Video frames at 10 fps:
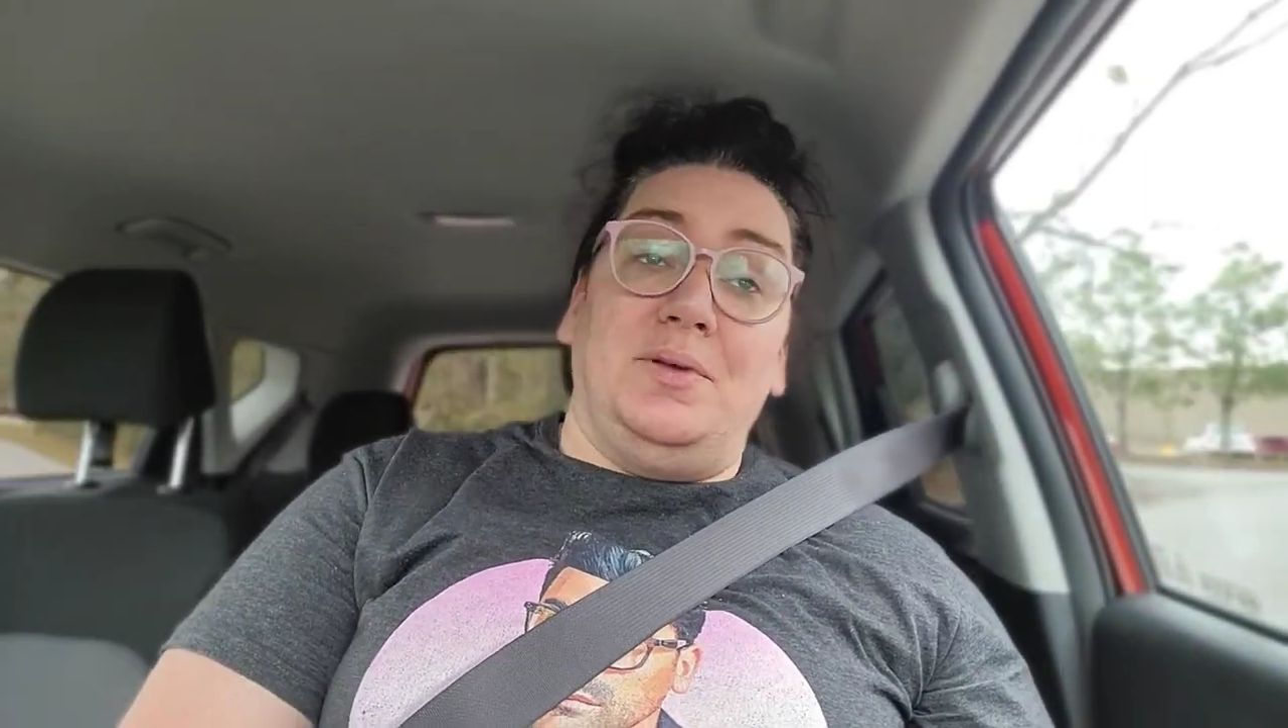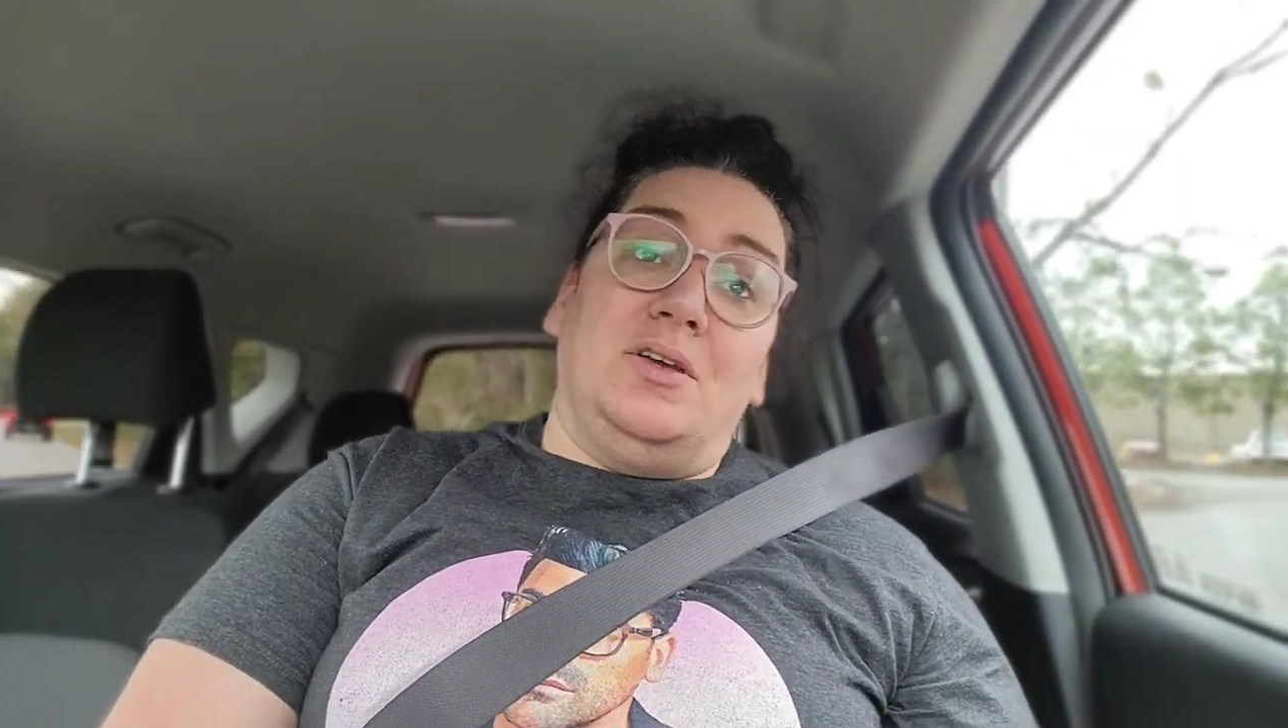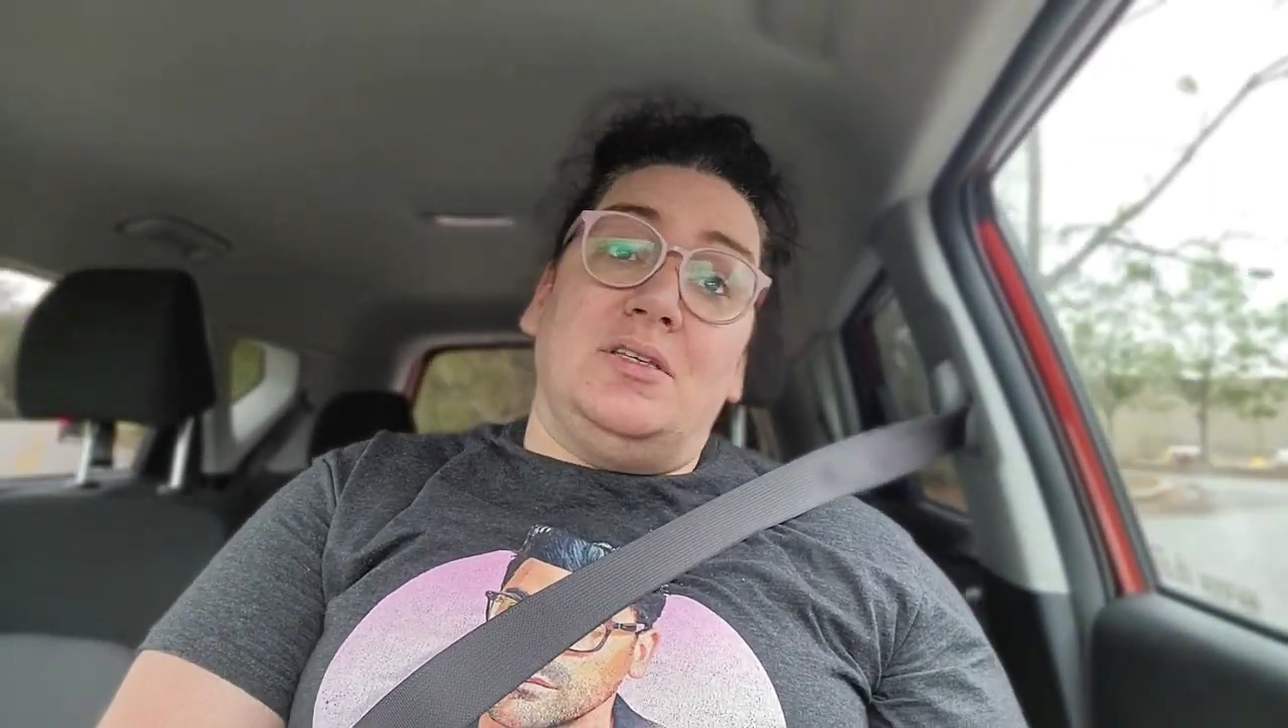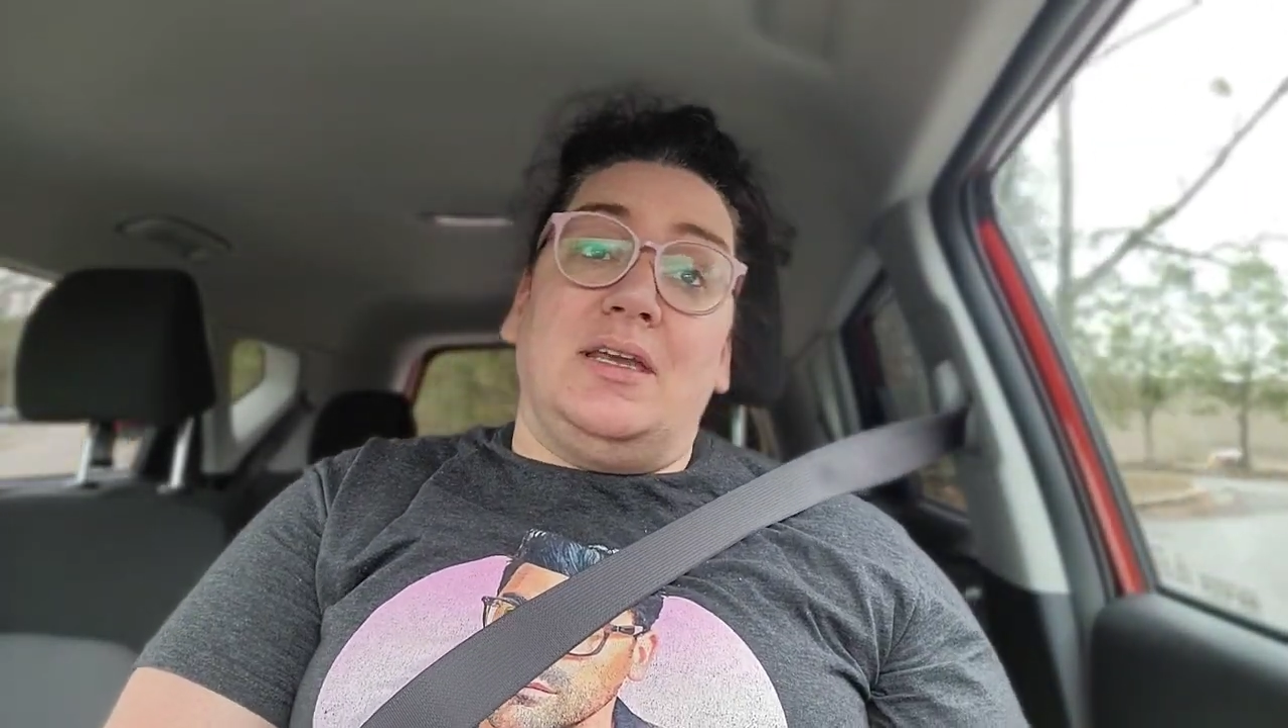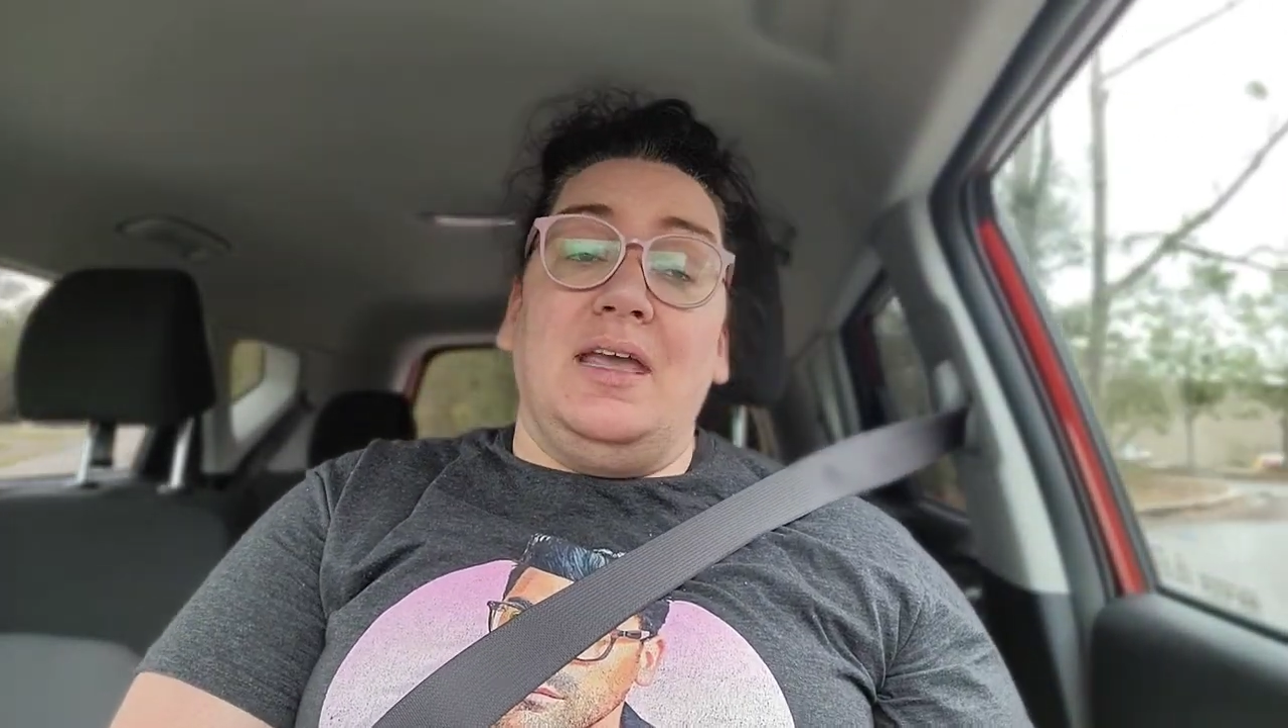it because it